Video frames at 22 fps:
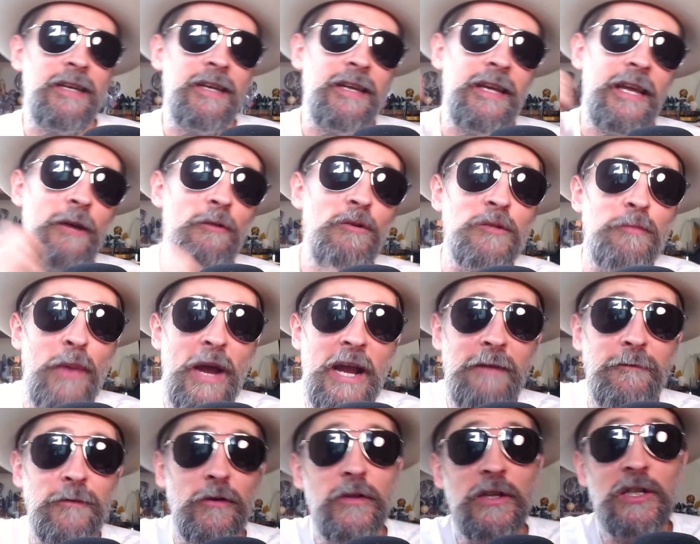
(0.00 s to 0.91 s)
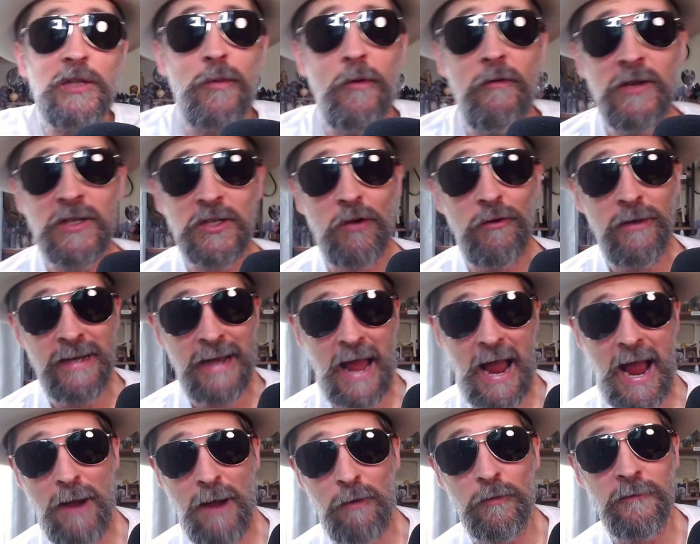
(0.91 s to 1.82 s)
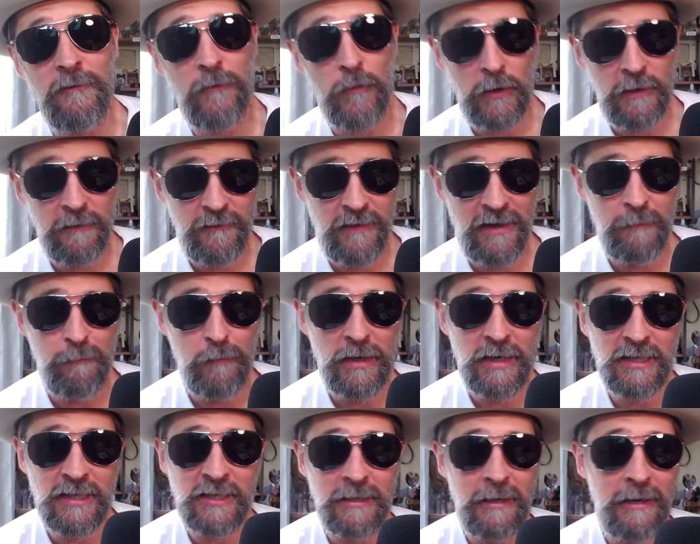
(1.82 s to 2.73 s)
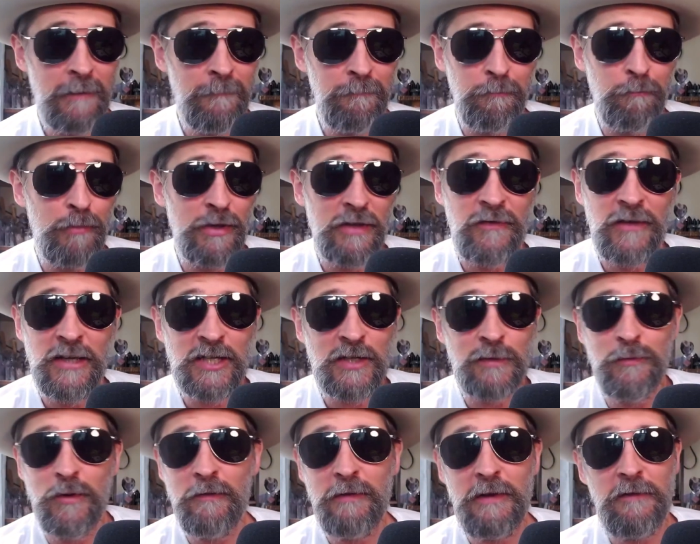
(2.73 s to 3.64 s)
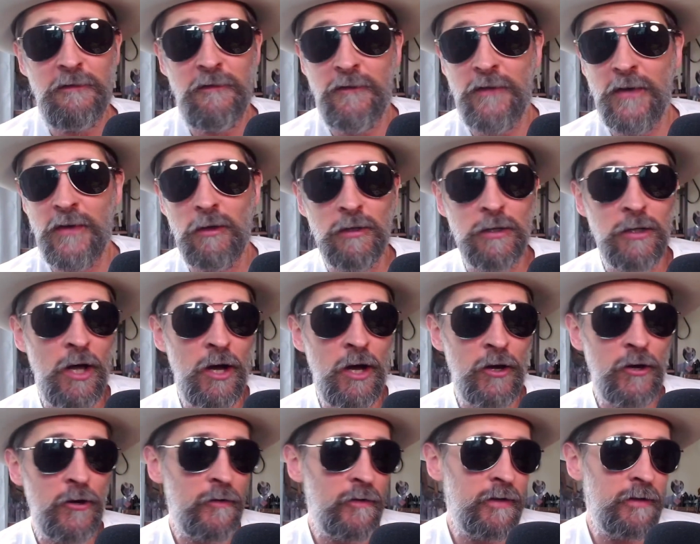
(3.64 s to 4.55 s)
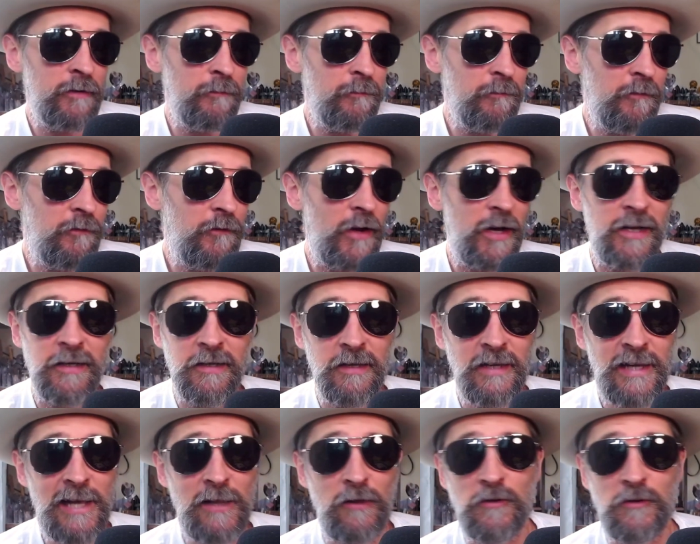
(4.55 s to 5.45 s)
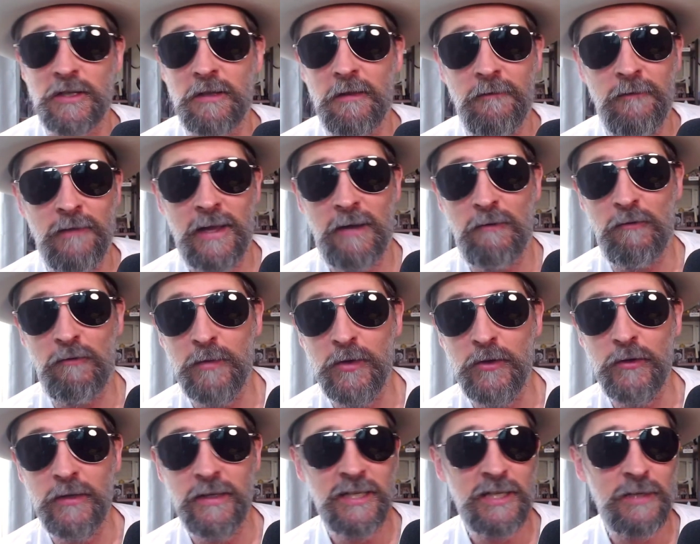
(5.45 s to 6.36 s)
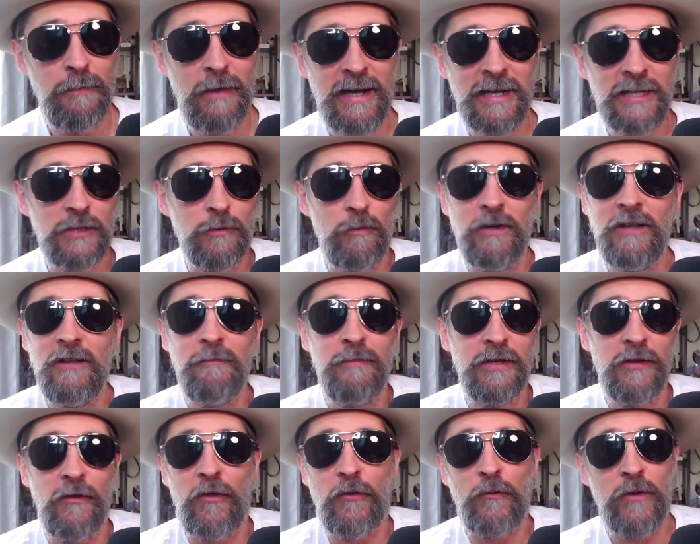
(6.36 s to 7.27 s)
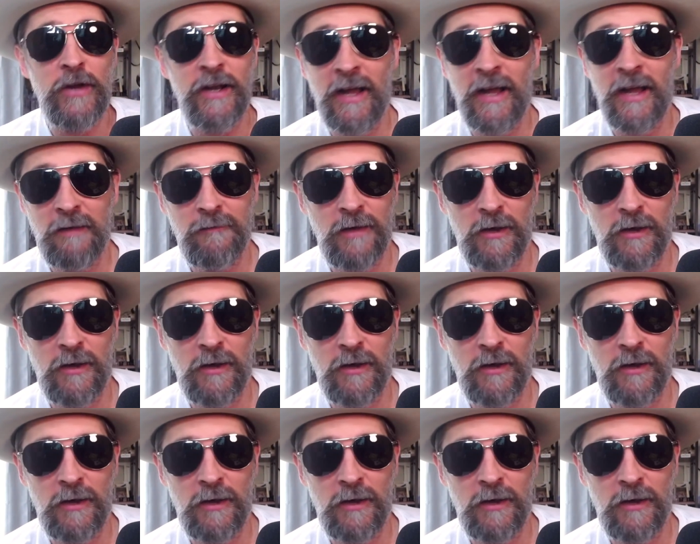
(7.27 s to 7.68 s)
It was painful. This movie is only an hour and 45 minutes, but this movie felt longer than fucking Killers of the Flower Moon. This might as well have been 3.5